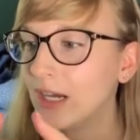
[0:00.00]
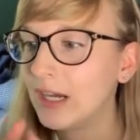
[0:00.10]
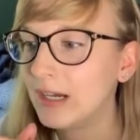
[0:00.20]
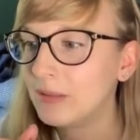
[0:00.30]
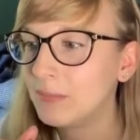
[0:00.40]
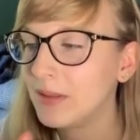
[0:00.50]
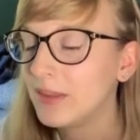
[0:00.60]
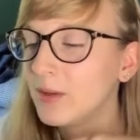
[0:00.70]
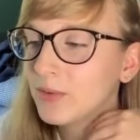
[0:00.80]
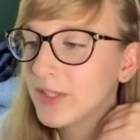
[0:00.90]

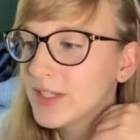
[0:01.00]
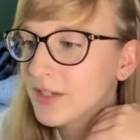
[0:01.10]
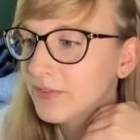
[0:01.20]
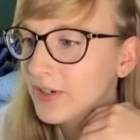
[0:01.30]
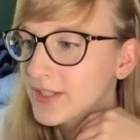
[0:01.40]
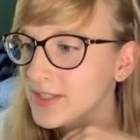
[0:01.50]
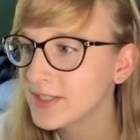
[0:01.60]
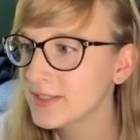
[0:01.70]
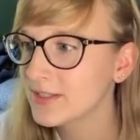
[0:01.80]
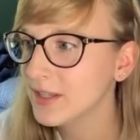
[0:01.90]
The only
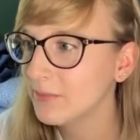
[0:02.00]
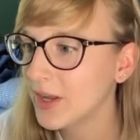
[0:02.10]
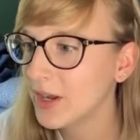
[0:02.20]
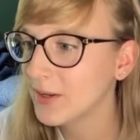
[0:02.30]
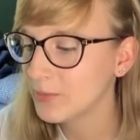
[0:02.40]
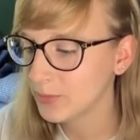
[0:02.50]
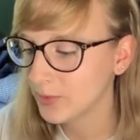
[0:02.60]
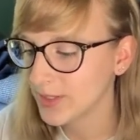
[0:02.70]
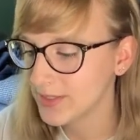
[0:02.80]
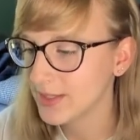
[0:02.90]
difference sometimes
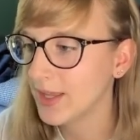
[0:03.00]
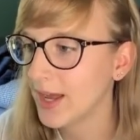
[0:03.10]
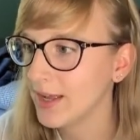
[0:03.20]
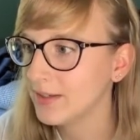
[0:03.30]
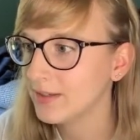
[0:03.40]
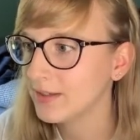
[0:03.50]
was that